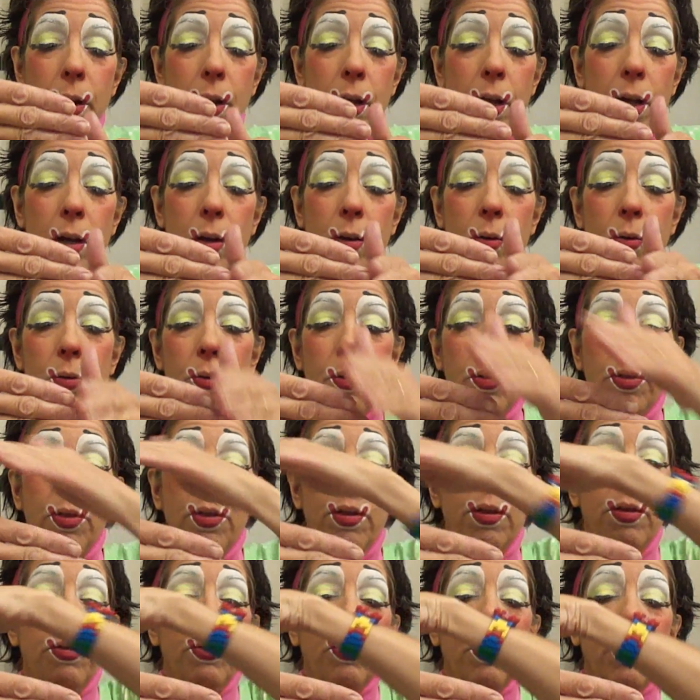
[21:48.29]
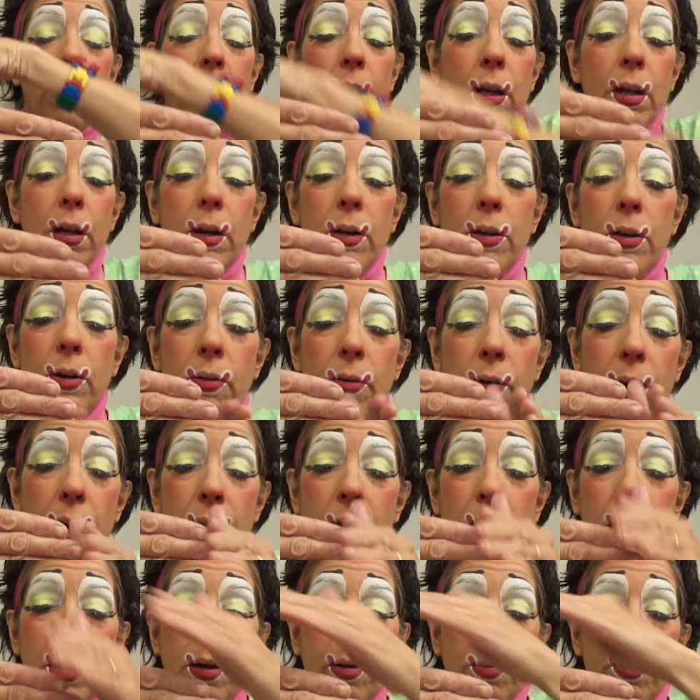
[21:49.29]
it goes this way. On your
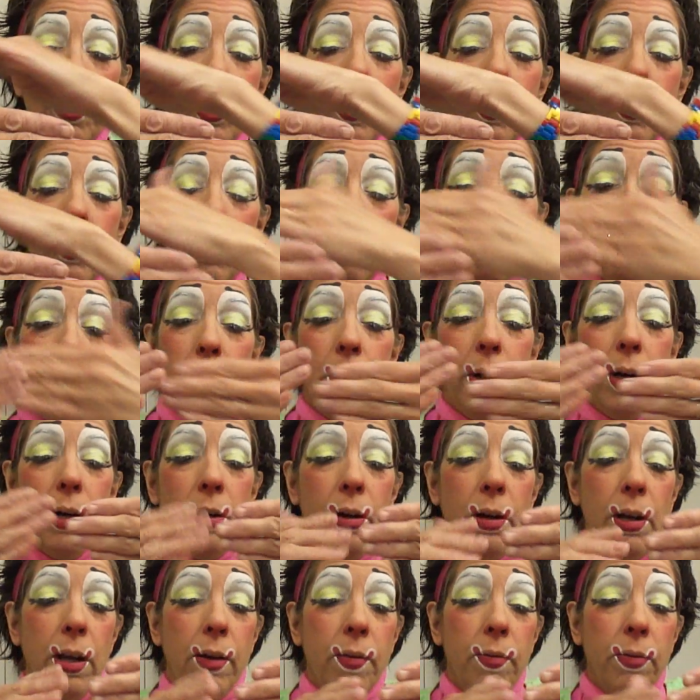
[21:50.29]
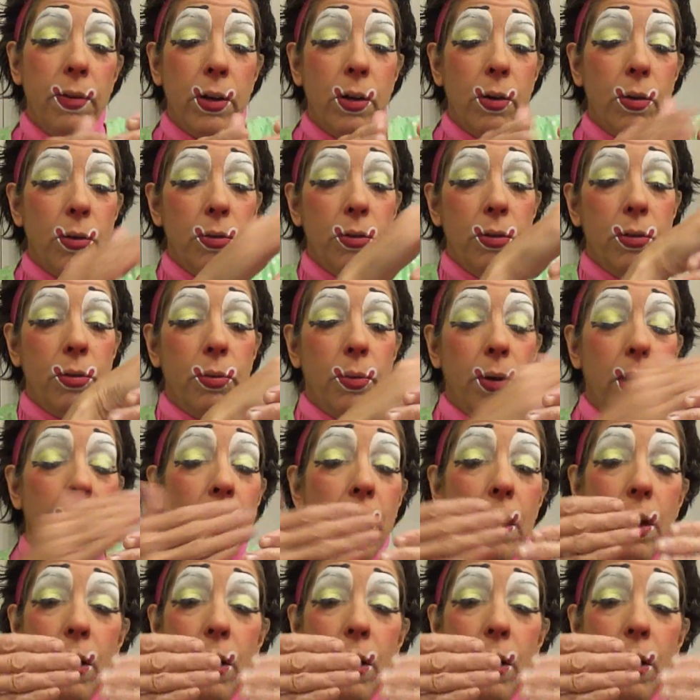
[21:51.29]
right, it'll go this way. On your left, it goes this way.